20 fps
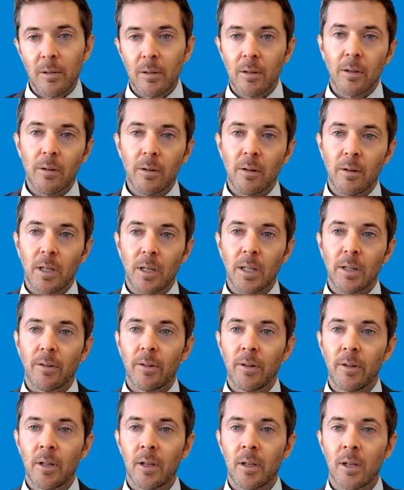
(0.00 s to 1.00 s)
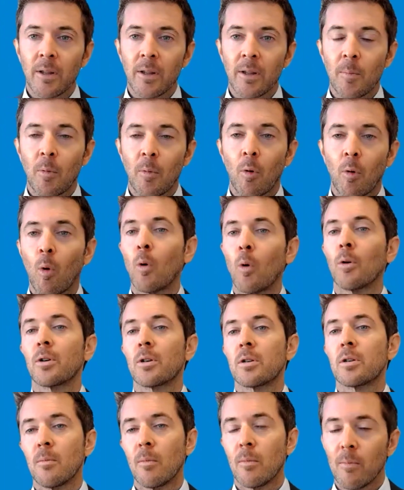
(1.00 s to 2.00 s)
the
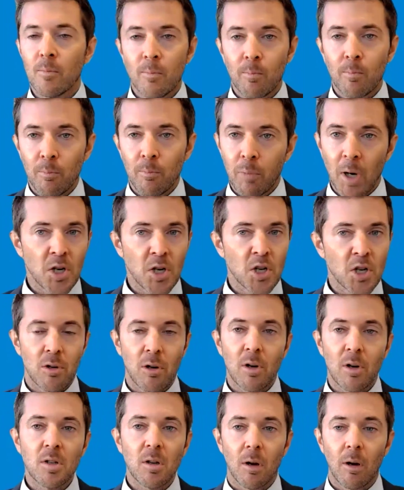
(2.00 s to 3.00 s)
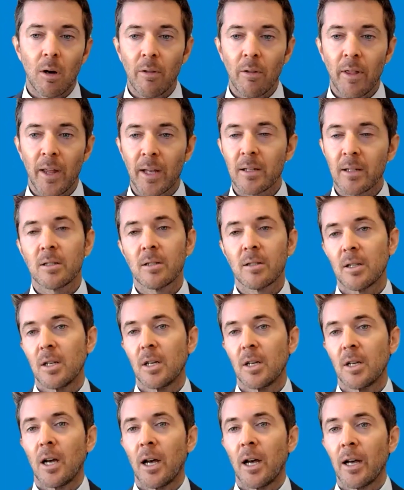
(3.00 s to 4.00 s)
broad brushstrokes are that
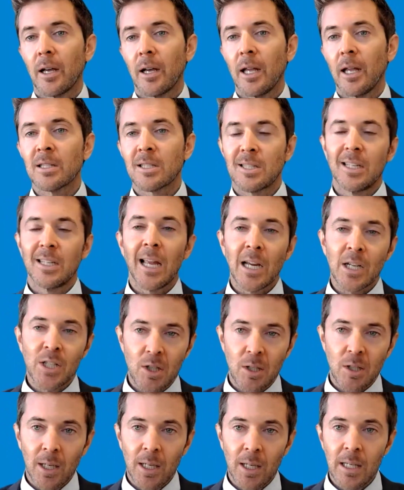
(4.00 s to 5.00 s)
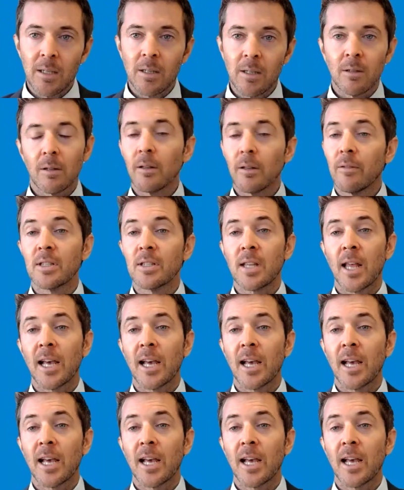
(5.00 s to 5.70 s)
internationally, this